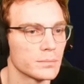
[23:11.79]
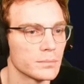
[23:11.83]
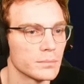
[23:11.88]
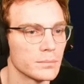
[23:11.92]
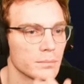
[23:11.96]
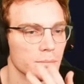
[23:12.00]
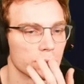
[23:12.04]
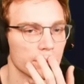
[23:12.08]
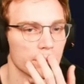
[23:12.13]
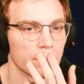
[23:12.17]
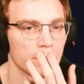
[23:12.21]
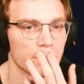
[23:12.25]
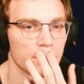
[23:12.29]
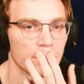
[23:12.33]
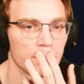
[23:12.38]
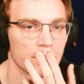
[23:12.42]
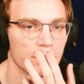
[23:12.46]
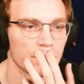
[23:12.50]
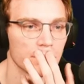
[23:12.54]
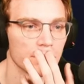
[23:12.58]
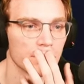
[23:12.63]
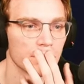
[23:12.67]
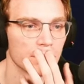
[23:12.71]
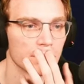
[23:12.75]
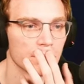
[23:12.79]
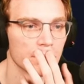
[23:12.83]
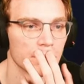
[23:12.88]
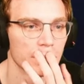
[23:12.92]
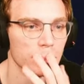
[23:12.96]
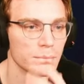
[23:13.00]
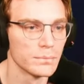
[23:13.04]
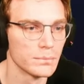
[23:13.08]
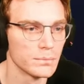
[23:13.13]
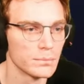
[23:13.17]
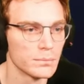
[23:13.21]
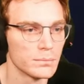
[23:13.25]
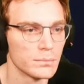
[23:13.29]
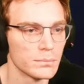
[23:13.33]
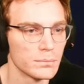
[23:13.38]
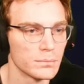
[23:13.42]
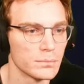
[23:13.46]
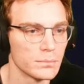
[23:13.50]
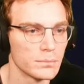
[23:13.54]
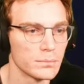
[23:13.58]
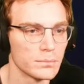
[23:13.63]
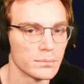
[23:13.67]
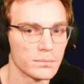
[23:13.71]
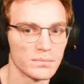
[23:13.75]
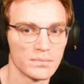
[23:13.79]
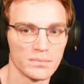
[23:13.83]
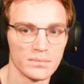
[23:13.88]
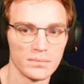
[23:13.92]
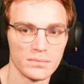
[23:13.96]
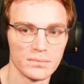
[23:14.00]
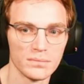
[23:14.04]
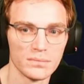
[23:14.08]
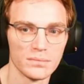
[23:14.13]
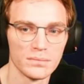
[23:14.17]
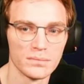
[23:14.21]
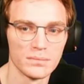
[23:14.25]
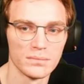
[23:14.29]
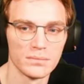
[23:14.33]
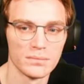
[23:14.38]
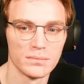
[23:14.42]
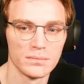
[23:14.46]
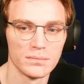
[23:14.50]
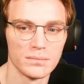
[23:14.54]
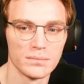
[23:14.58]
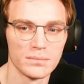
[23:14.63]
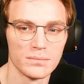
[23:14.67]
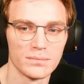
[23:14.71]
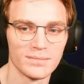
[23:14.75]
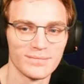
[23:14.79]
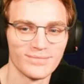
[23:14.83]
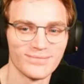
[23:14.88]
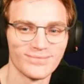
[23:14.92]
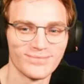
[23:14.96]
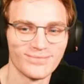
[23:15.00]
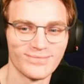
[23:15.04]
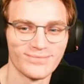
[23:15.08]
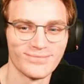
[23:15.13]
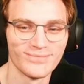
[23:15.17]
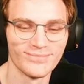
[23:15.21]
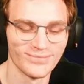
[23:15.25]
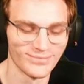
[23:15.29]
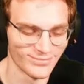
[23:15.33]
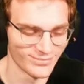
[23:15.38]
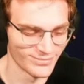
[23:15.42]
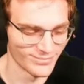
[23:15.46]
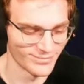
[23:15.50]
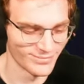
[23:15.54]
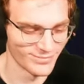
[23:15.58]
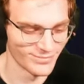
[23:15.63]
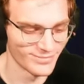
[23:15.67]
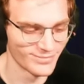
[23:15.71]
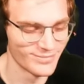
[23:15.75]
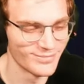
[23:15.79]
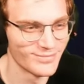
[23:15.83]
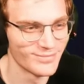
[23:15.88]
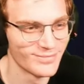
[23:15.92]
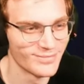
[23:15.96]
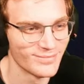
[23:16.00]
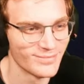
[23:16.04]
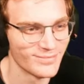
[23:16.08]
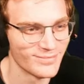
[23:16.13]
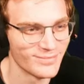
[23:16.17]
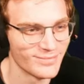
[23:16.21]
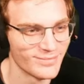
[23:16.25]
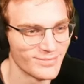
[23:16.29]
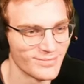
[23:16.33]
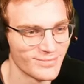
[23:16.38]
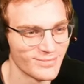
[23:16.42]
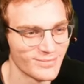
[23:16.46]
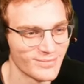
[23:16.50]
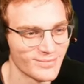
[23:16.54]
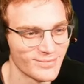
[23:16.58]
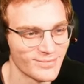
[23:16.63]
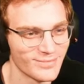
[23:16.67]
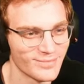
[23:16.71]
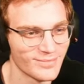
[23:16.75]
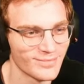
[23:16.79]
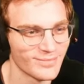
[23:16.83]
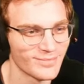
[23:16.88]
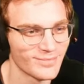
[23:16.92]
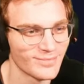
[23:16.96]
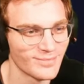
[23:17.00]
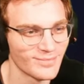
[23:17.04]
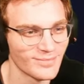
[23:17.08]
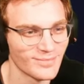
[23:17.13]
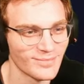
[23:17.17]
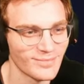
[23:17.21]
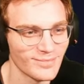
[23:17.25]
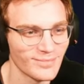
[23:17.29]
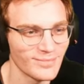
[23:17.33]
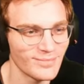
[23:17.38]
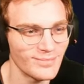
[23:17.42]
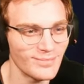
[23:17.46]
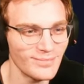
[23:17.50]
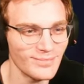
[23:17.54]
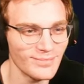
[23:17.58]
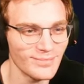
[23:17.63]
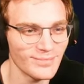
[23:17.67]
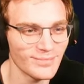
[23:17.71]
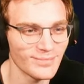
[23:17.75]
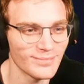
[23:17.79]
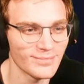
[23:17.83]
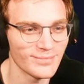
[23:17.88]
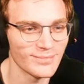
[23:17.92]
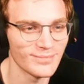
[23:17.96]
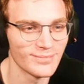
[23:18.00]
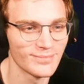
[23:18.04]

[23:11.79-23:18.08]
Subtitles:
Nobody speaks.